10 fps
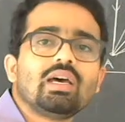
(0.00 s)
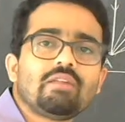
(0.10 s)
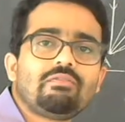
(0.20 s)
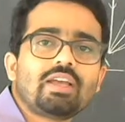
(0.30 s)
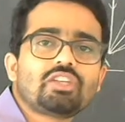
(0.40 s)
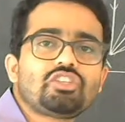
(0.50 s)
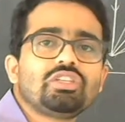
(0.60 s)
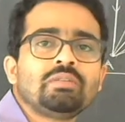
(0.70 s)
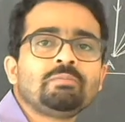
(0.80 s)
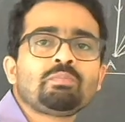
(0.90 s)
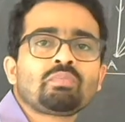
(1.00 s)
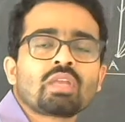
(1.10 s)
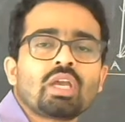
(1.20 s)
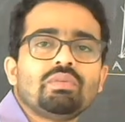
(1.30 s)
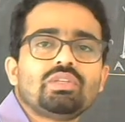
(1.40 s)
reflection
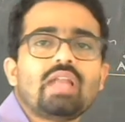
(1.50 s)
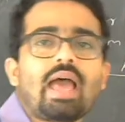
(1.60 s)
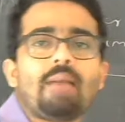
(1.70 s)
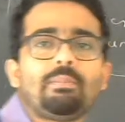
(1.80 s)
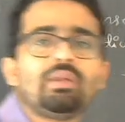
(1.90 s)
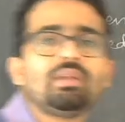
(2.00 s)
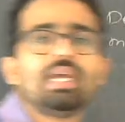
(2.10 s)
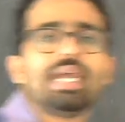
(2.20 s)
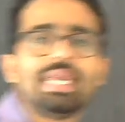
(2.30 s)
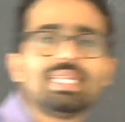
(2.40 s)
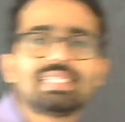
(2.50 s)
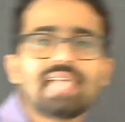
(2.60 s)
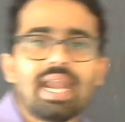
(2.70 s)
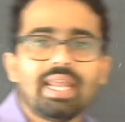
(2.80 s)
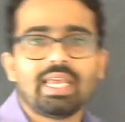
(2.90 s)
which will happen
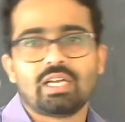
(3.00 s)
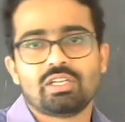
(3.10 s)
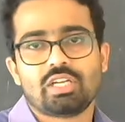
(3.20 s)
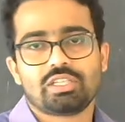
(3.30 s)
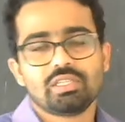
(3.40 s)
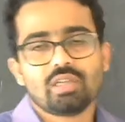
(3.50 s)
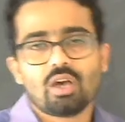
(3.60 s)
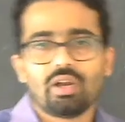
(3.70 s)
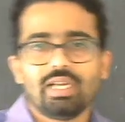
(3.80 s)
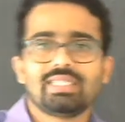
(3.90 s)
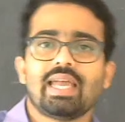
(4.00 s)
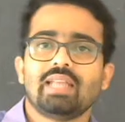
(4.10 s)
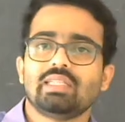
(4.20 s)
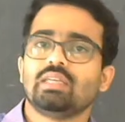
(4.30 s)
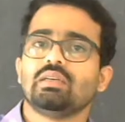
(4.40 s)
inside any conductor or
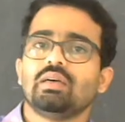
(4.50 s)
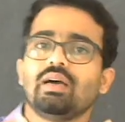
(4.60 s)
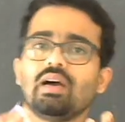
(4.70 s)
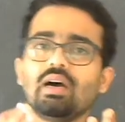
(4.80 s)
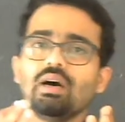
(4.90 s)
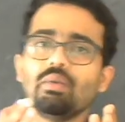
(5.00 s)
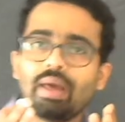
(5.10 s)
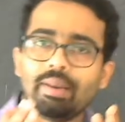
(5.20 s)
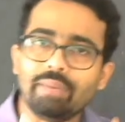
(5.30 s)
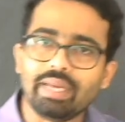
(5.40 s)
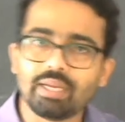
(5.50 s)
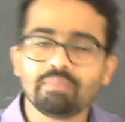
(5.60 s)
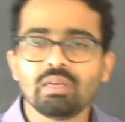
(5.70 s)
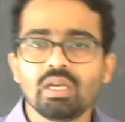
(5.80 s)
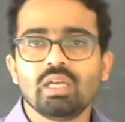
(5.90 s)
inside the one
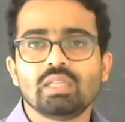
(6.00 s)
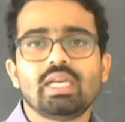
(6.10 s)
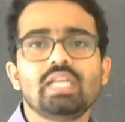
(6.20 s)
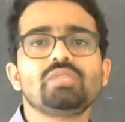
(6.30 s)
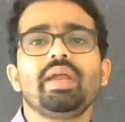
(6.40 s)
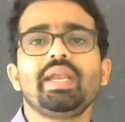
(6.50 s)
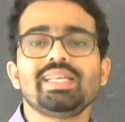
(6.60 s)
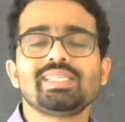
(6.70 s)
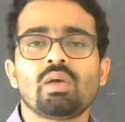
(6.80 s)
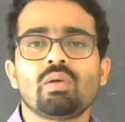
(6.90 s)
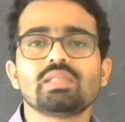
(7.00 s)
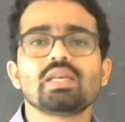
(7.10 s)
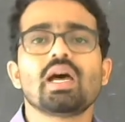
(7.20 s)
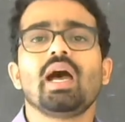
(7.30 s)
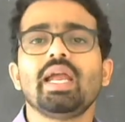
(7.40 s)
medium. That is why it is known as
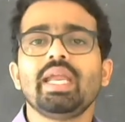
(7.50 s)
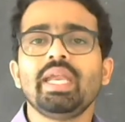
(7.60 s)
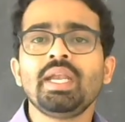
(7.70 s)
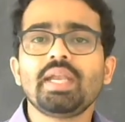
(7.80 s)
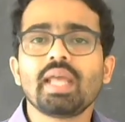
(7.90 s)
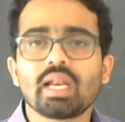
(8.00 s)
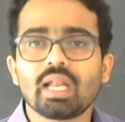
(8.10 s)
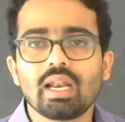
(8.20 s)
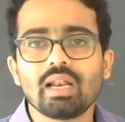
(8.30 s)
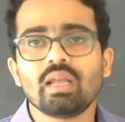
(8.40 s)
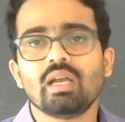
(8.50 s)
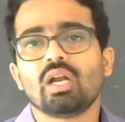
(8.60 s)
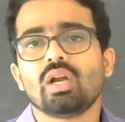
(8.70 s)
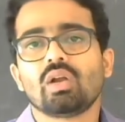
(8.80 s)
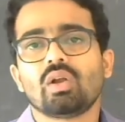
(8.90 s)
the internal
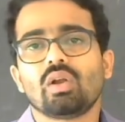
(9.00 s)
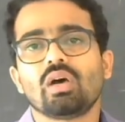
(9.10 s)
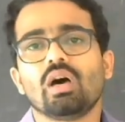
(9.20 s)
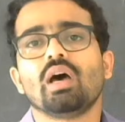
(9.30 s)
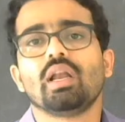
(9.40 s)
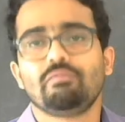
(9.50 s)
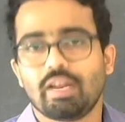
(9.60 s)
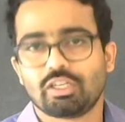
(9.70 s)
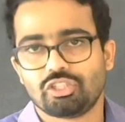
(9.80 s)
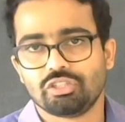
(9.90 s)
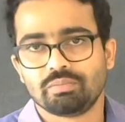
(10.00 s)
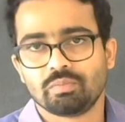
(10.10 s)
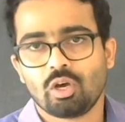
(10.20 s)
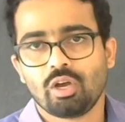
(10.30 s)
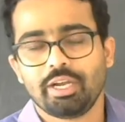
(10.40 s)
reflection,
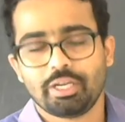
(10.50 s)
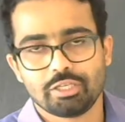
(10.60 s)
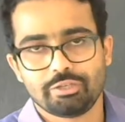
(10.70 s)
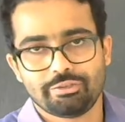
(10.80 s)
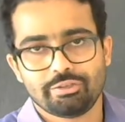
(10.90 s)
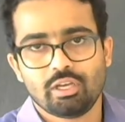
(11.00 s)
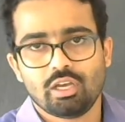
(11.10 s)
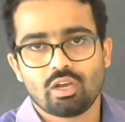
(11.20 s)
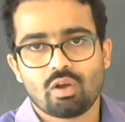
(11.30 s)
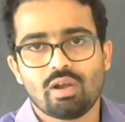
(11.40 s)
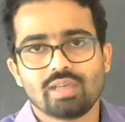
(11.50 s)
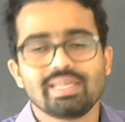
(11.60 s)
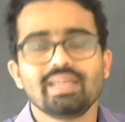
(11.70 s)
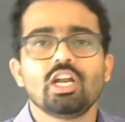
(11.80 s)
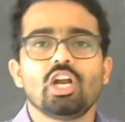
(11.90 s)
or it is called as
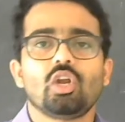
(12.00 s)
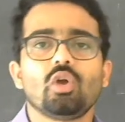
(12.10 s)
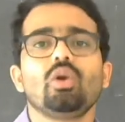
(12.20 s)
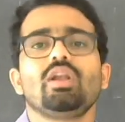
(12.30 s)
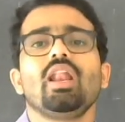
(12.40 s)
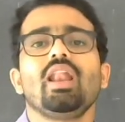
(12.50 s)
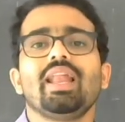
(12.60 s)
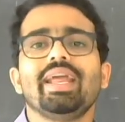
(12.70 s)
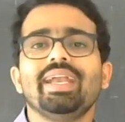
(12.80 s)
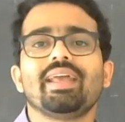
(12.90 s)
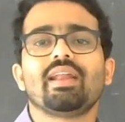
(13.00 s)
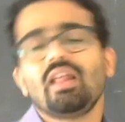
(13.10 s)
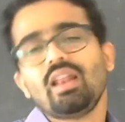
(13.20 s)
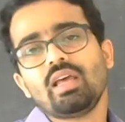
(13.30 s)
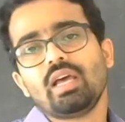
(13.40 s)
a total
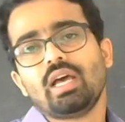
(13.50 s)
internal